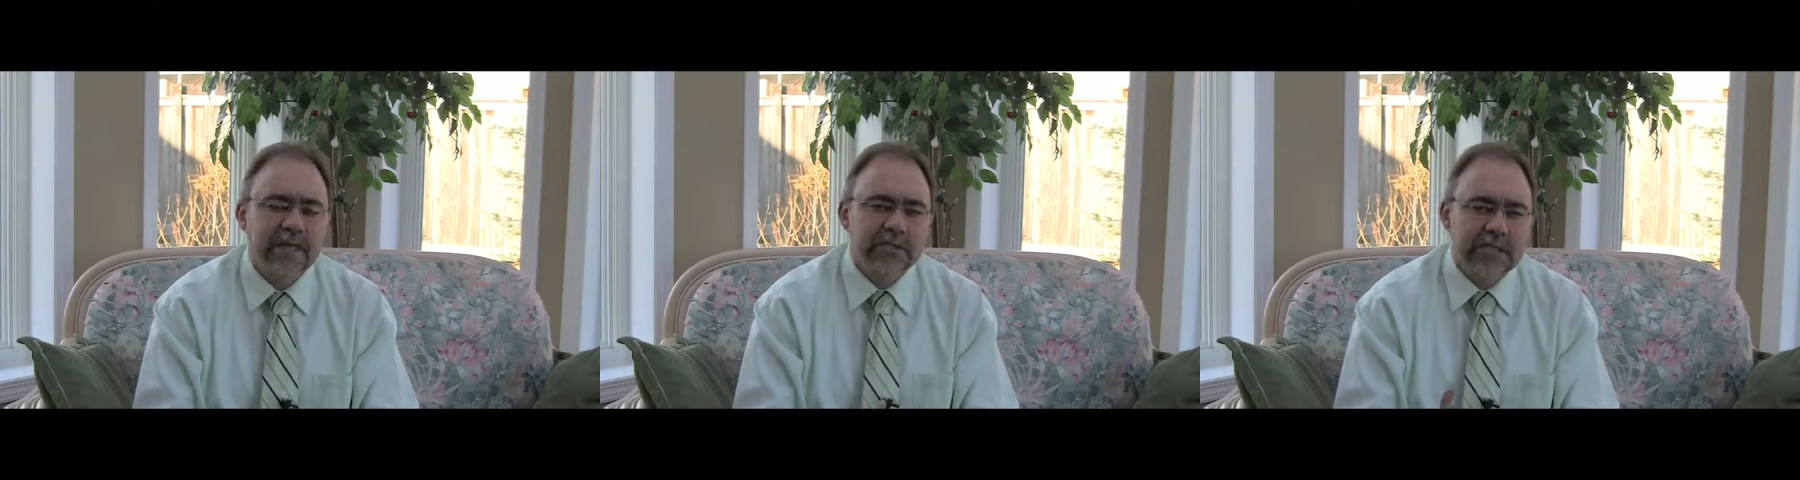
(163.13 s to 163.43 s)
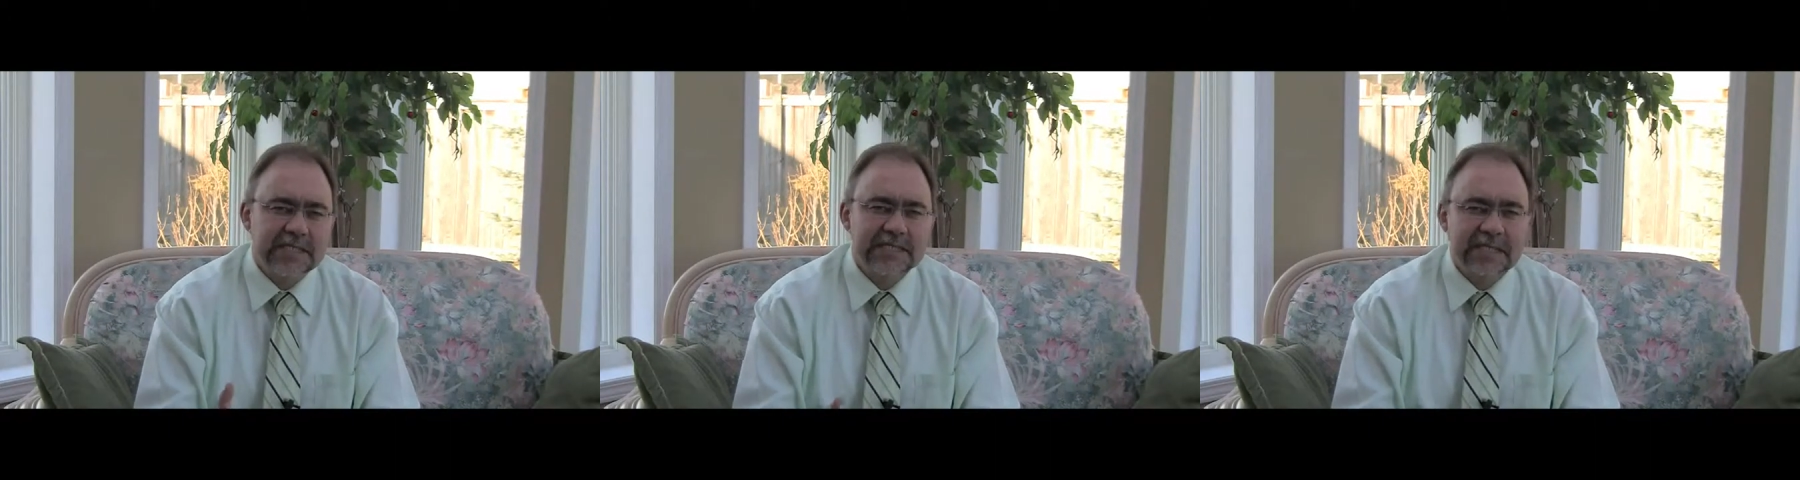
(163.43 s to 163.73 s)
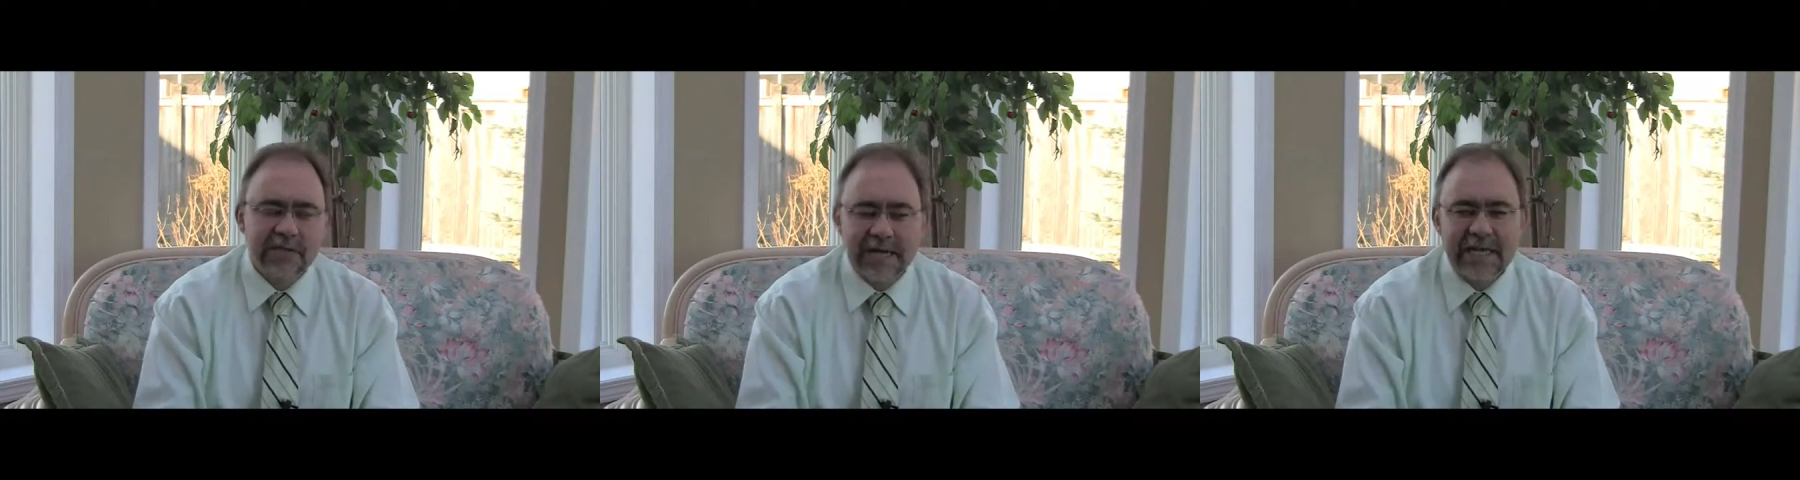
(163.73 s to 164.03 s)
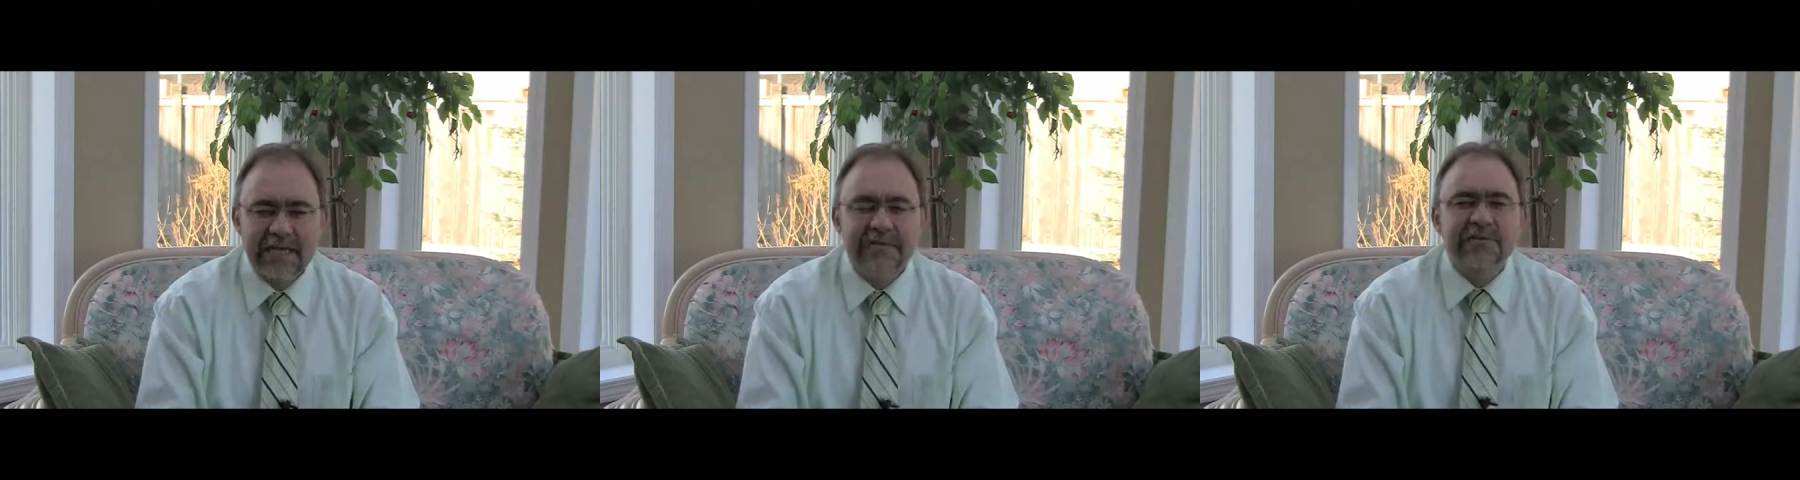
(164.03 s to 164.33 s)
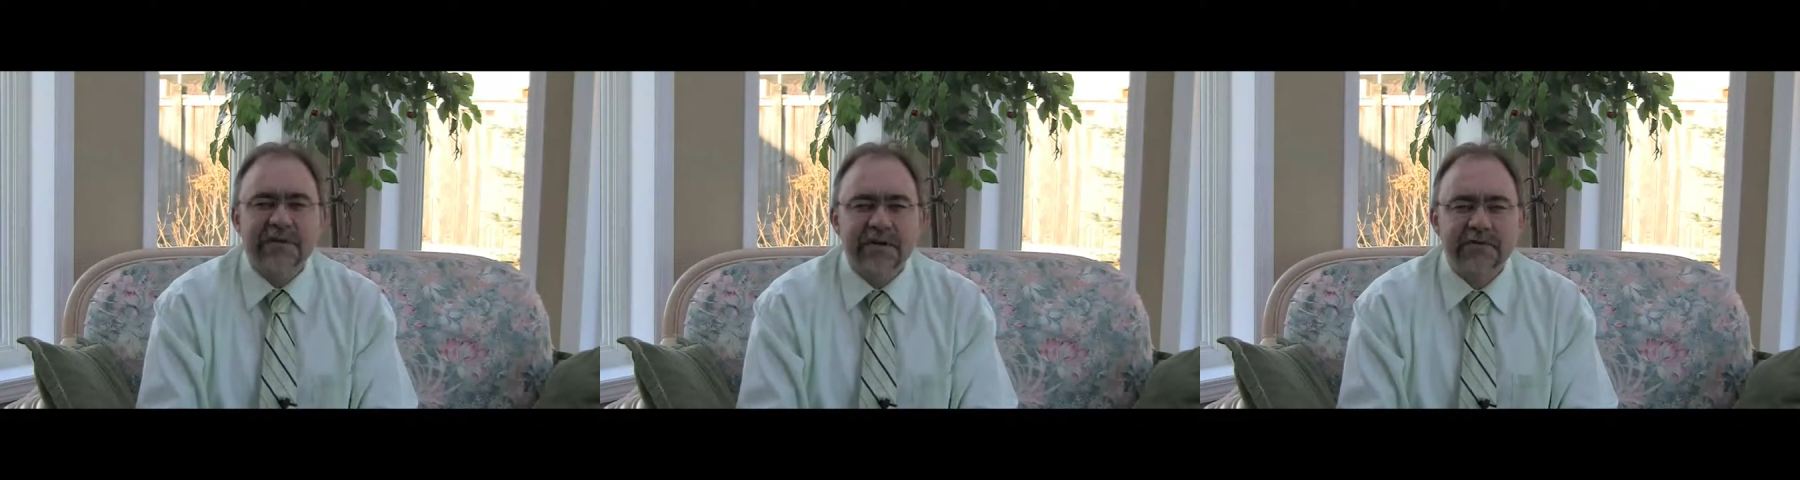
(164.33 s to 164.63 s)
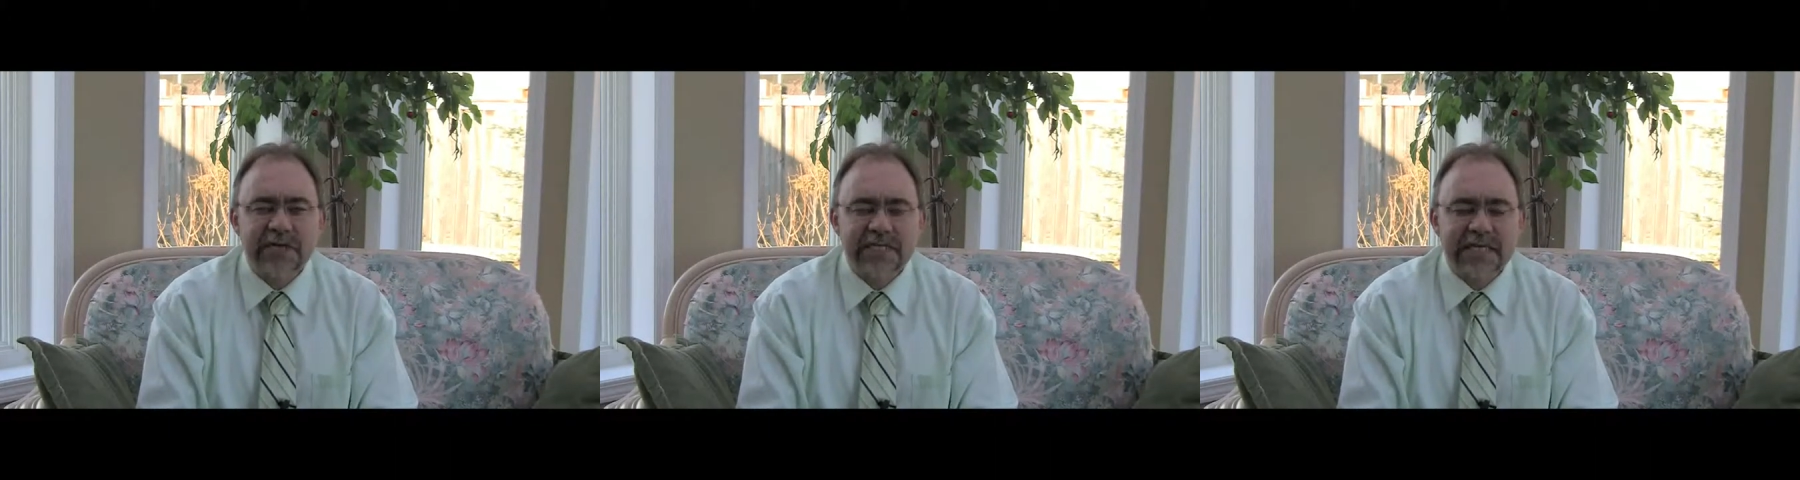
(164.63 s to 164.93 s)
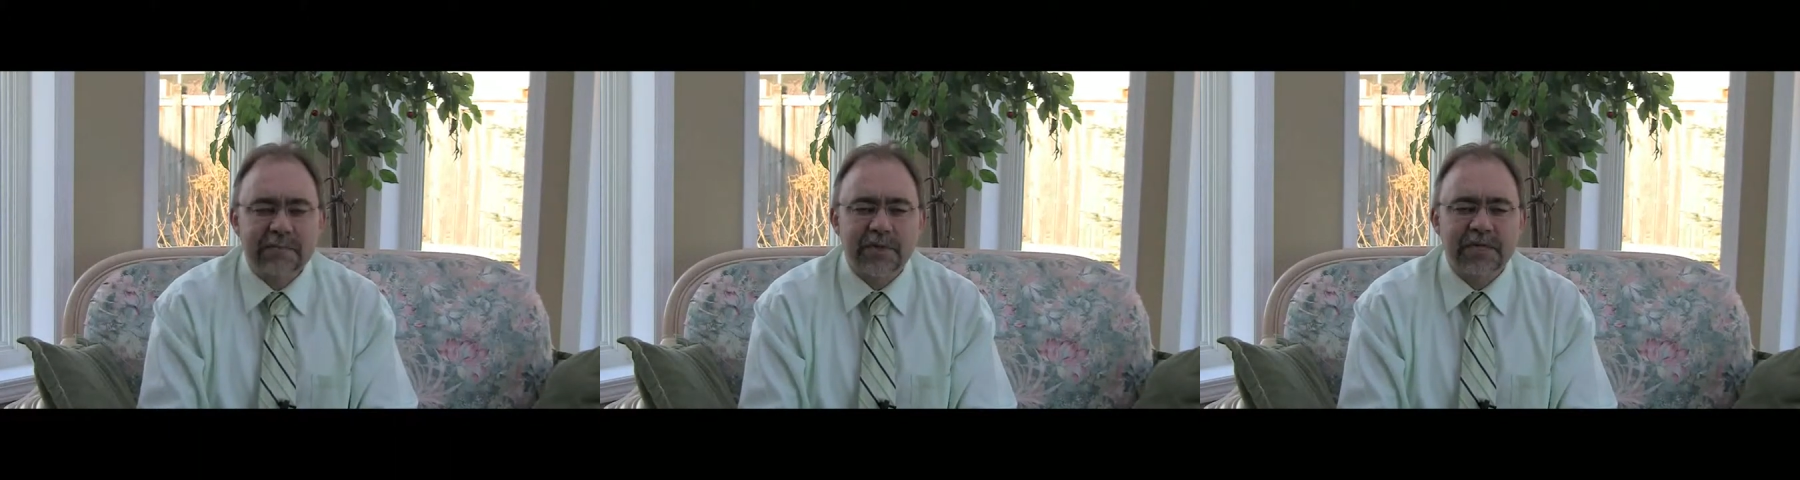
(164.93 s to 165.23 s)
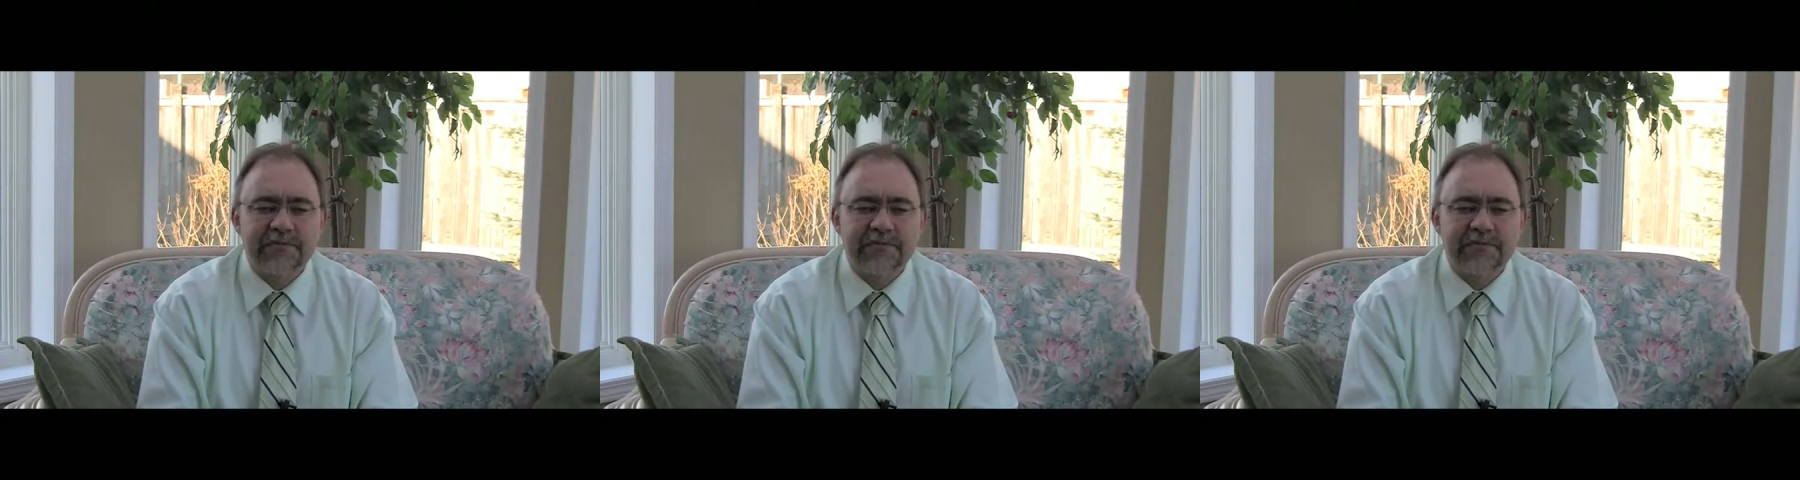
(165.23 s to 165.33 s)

So let's look at this for example.